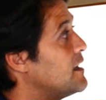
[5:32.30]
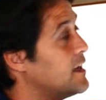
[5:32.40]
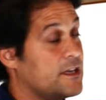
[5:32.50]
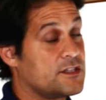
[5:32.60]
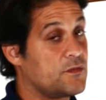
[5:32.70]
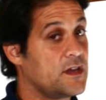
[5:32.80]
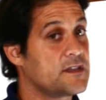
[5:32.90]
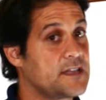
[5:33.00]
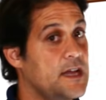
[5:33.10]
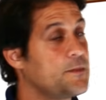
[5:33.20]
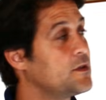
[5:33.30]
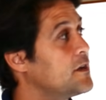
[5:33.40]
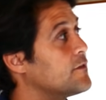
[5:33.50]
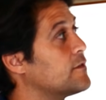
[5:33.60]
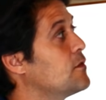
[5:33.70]
and it's a great example
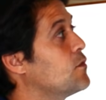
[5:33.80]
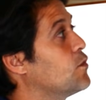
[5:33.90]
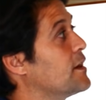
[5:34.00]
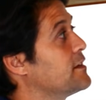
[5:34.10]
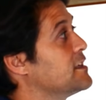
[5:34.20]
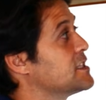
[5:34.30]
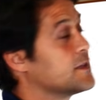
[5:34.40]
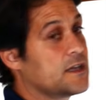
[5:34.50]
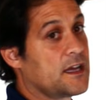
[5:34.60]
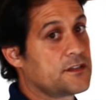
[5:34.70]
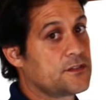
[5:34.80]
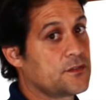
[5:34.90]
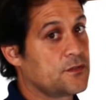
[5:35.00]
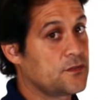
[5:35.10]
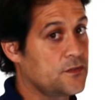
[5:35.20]
of what needs to be done
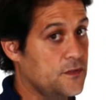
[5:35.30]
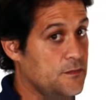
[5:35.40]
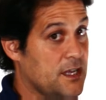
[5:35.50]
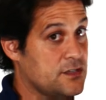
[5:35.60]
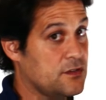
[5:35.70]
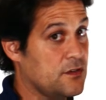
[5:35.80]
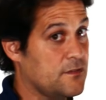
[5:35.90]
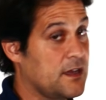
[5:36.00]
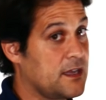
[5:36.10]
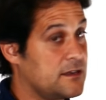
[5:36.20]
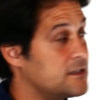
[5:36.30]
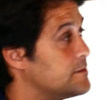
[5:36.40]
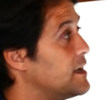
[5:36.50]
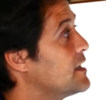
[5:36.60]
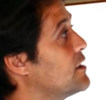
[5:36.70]
to make sure your fan
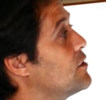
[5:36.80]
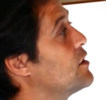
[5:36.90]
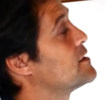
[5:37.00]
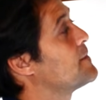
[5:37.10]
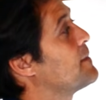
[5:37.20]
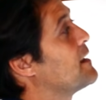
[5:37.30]
doesn't make any noise.